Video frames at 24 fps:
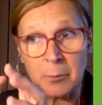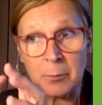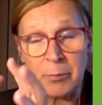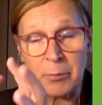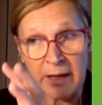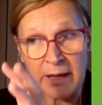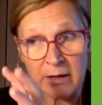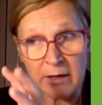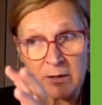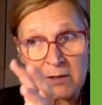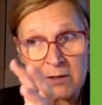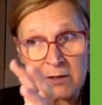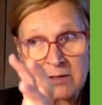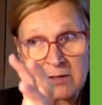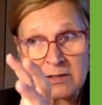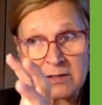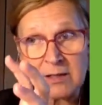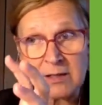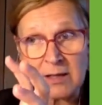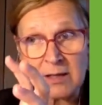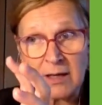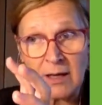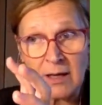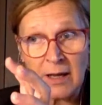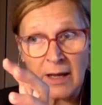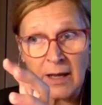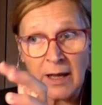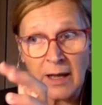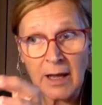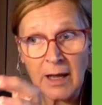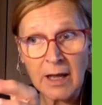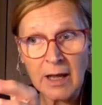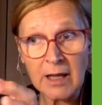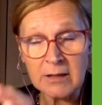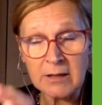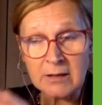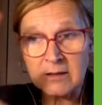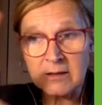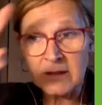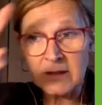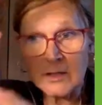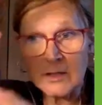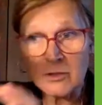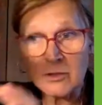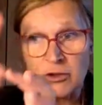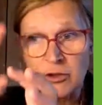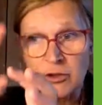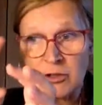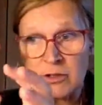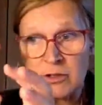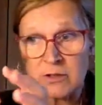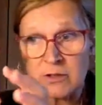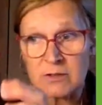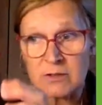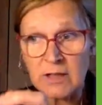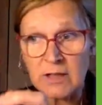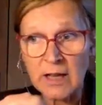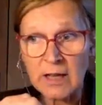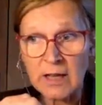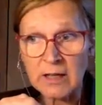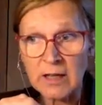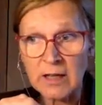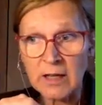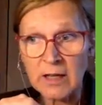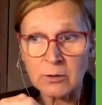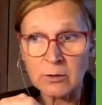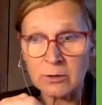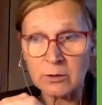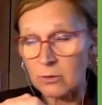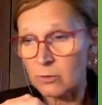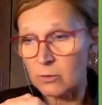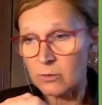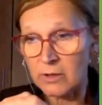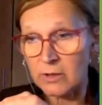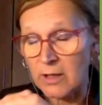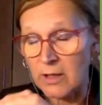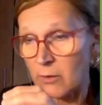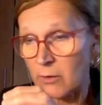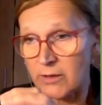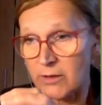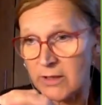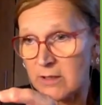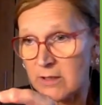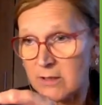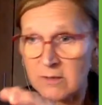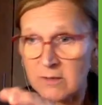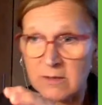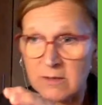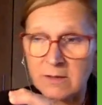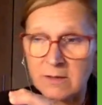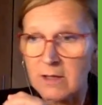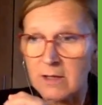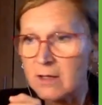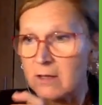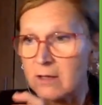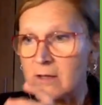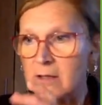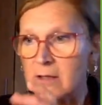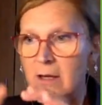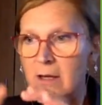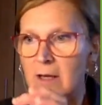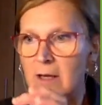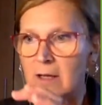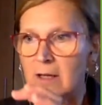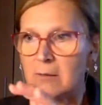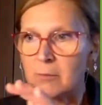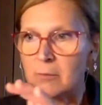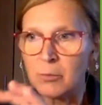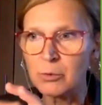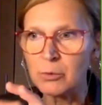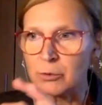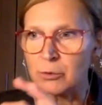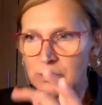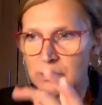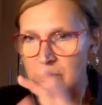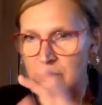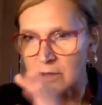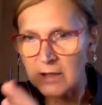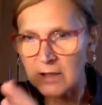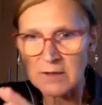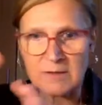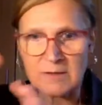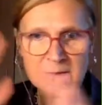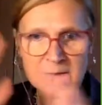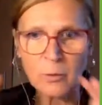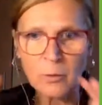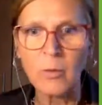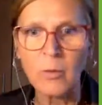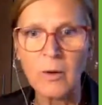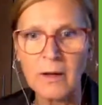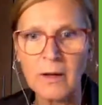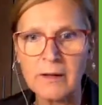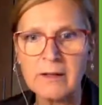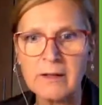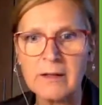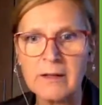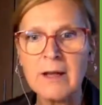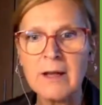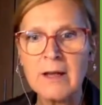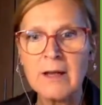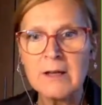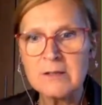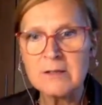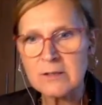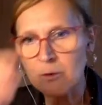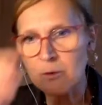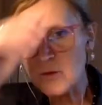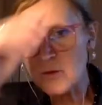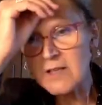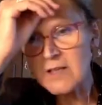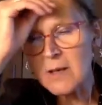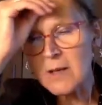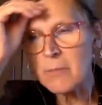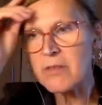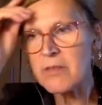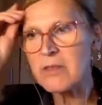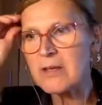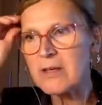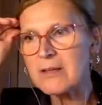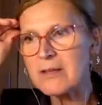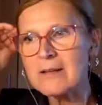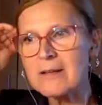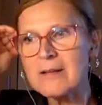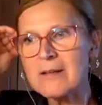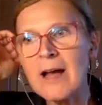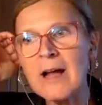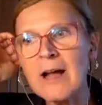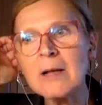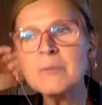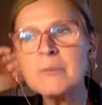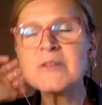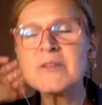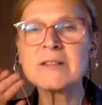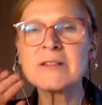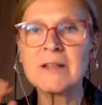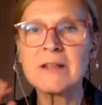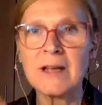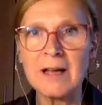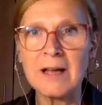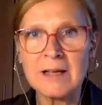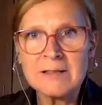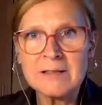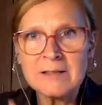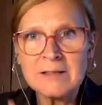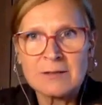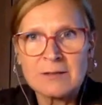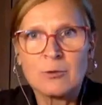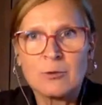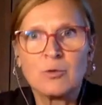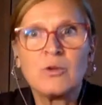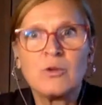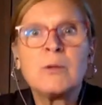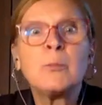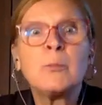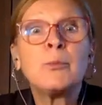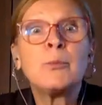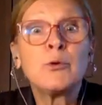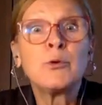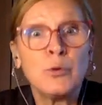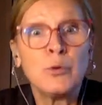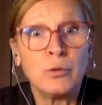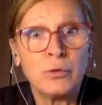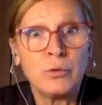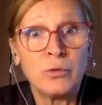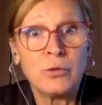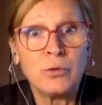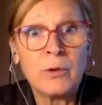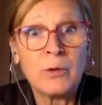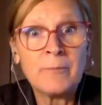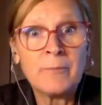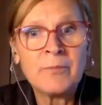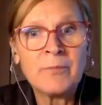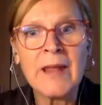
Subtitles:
pairs and teachers, and I don't know, nowadays is internet, books, and so on. So something that helps us to improve.